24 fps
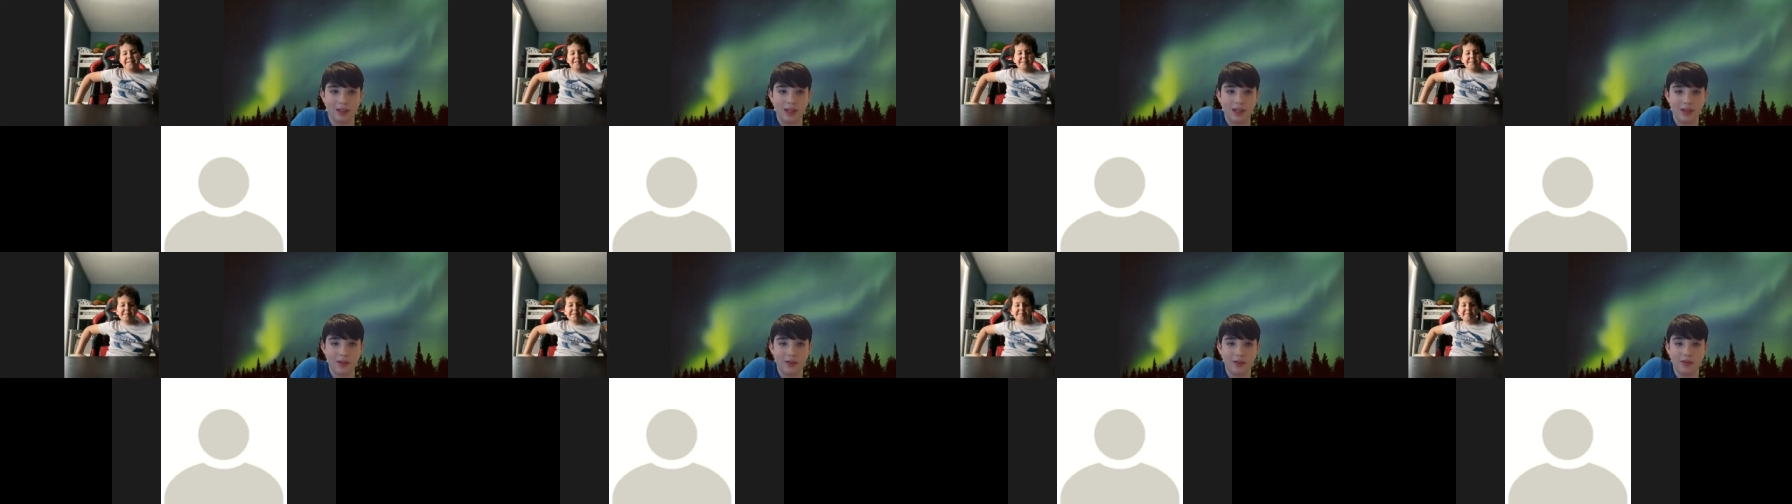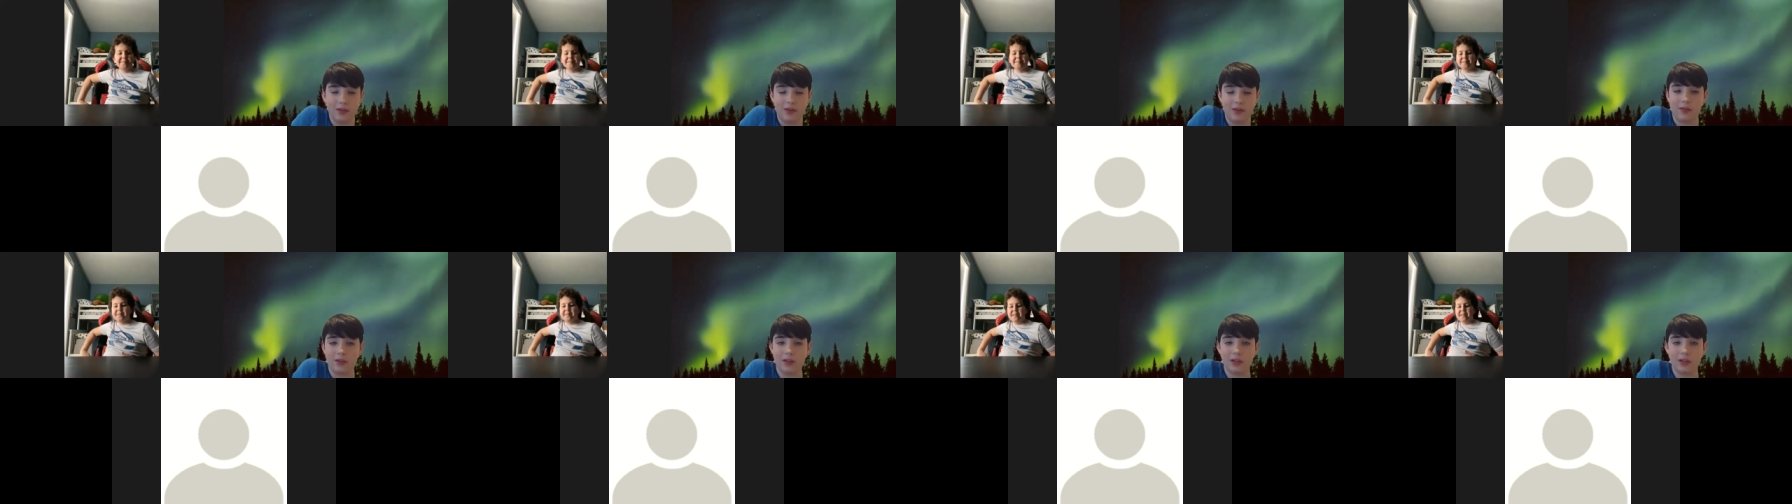And they're
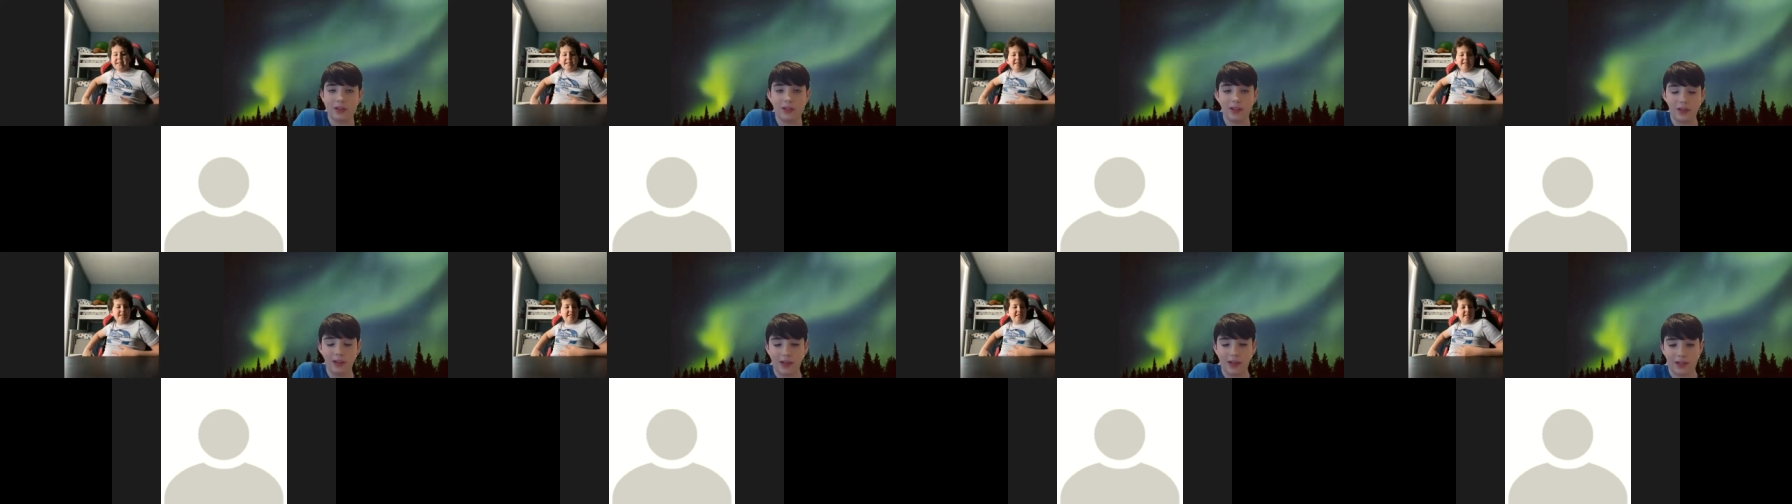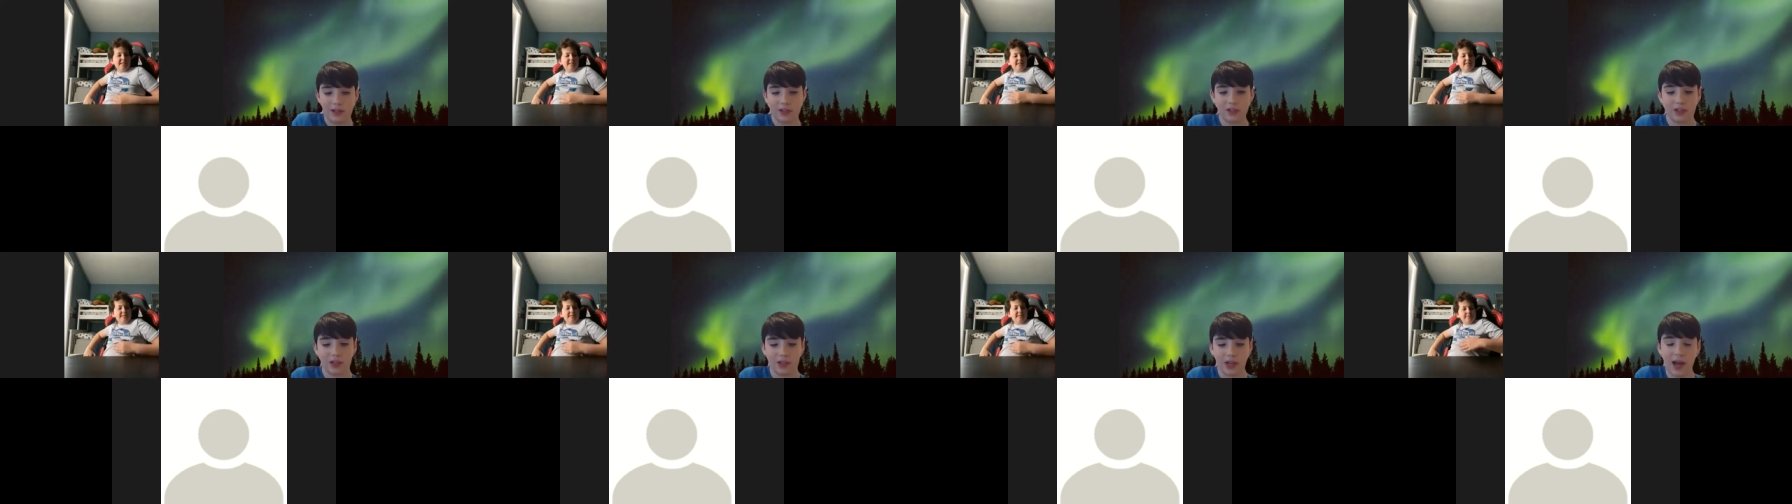doing really good
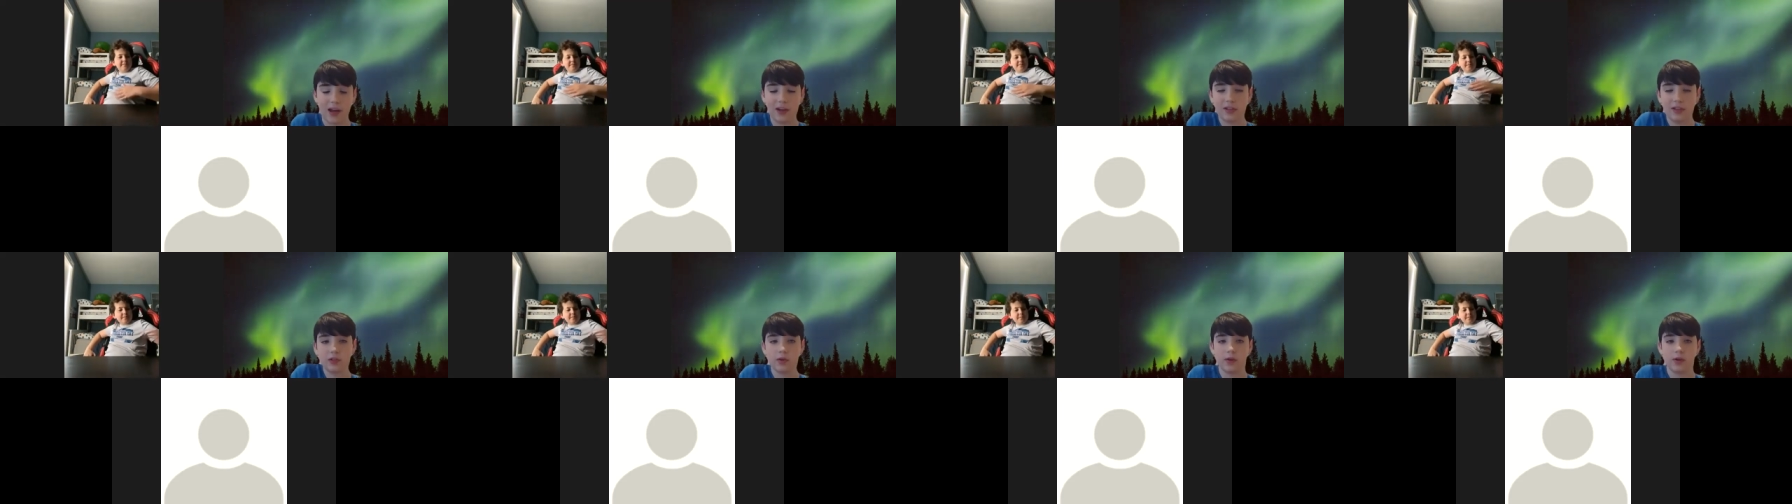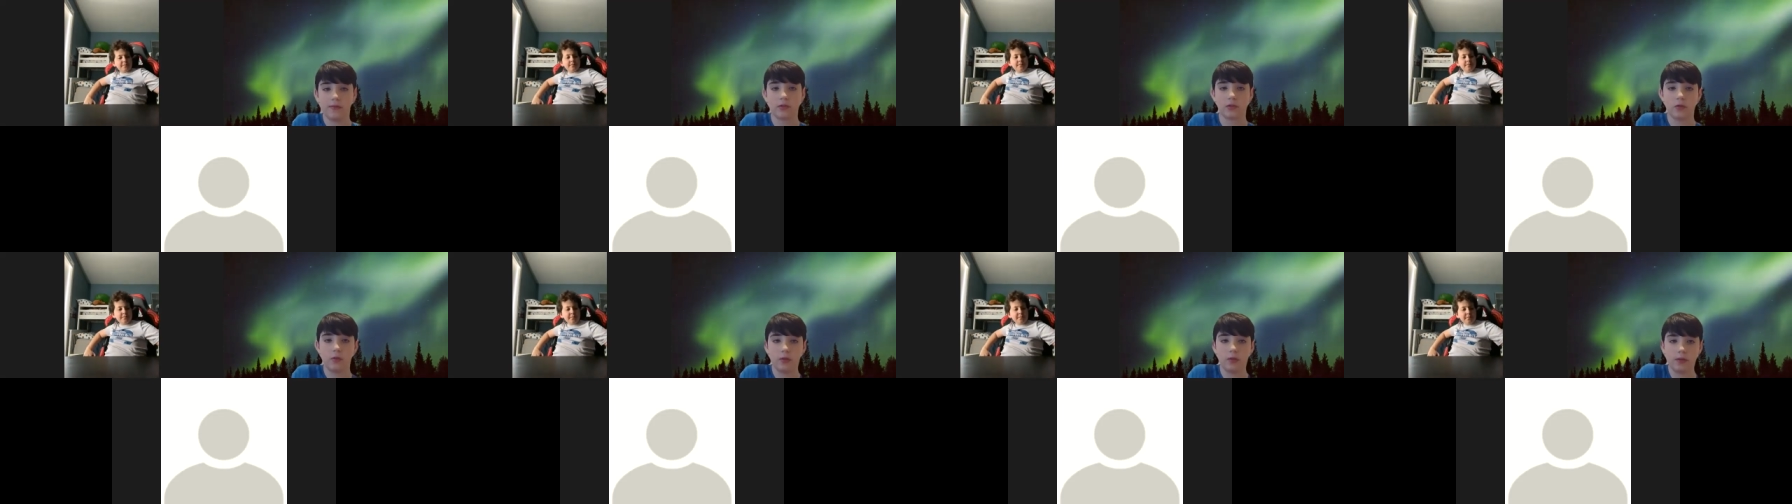actually. I also have
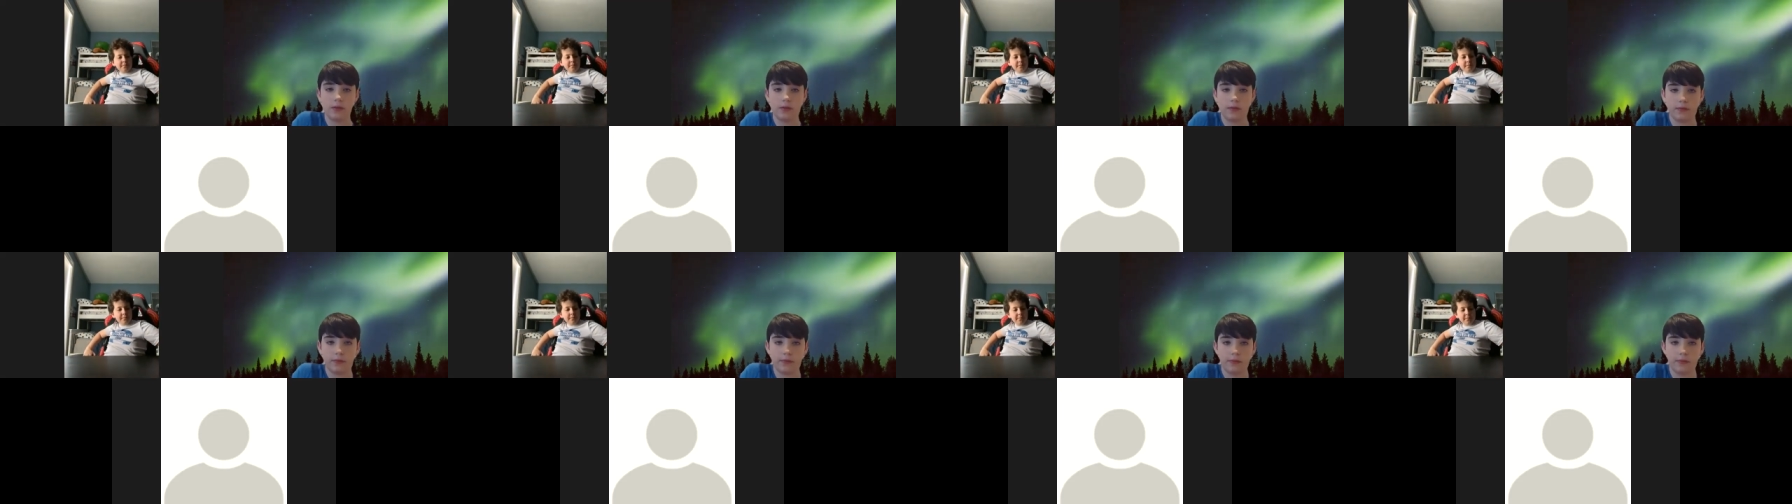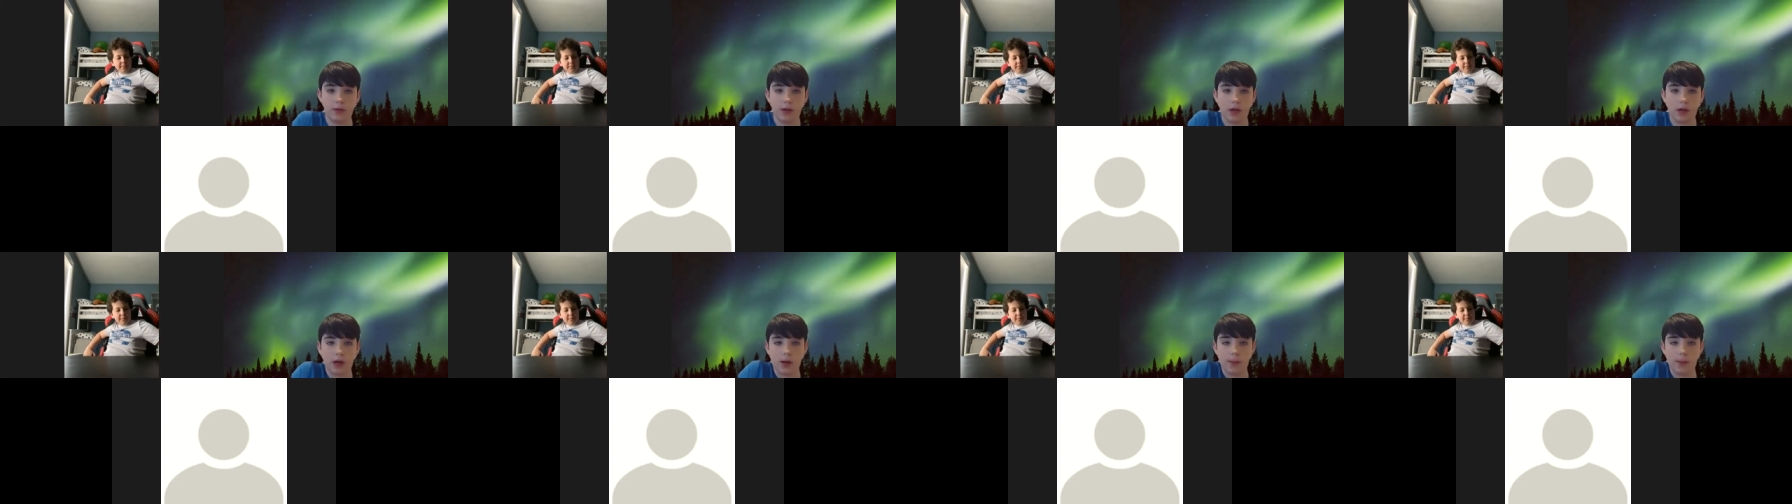a school of
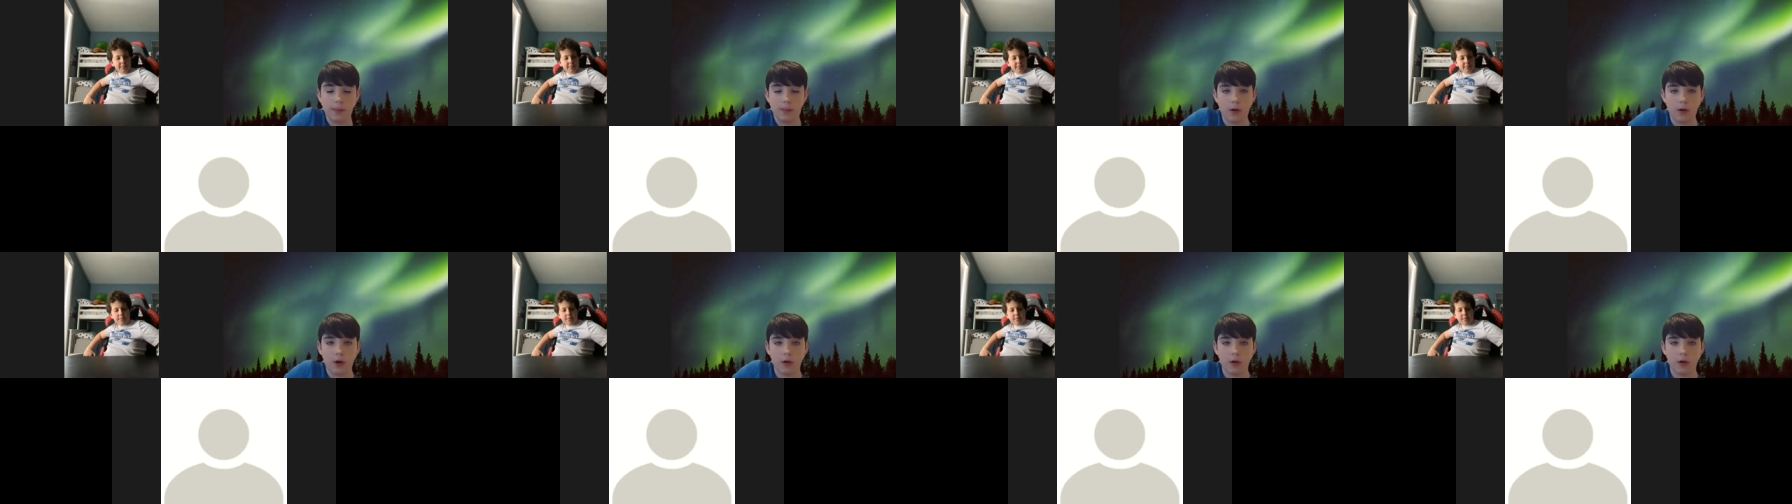um,